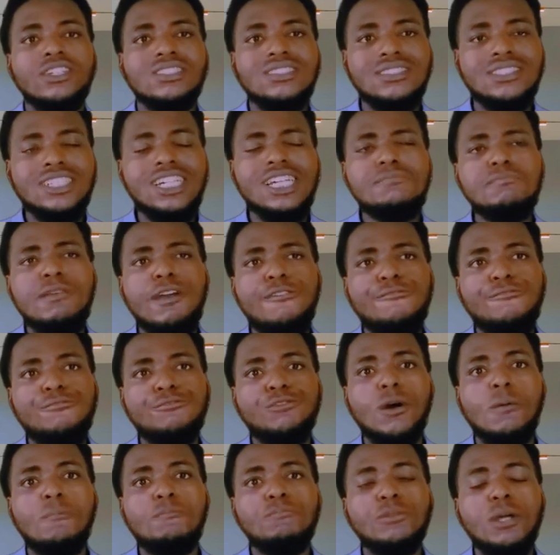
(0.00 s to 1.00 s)
the statement
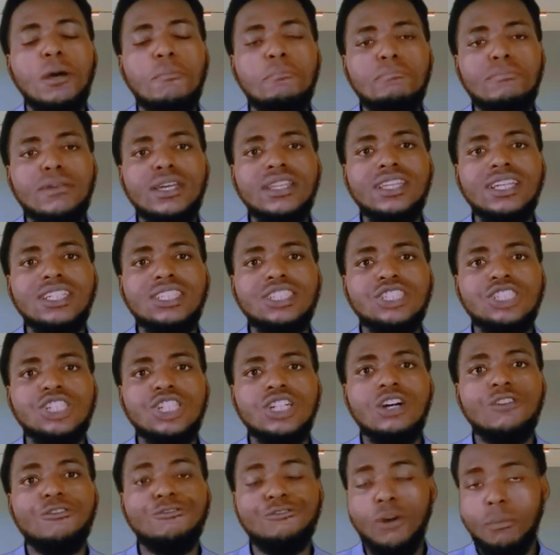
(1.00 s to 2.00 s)
from the
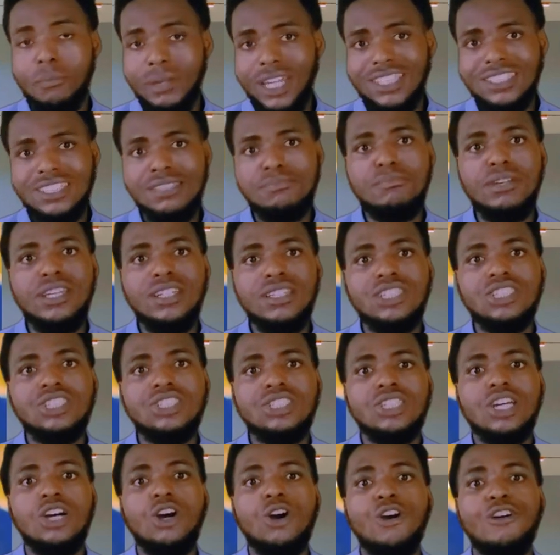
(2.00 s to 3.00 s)
minister, from its
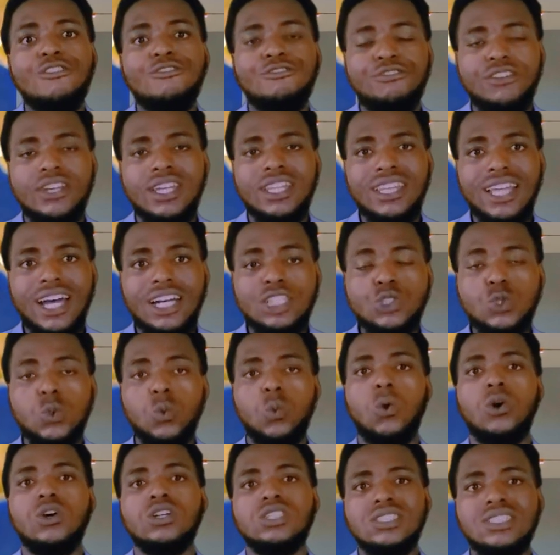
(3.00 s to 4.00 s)
minister of finance,
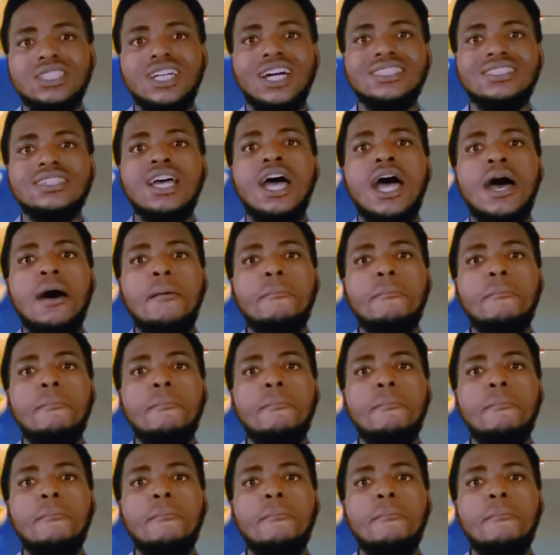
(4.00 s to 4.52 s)
was that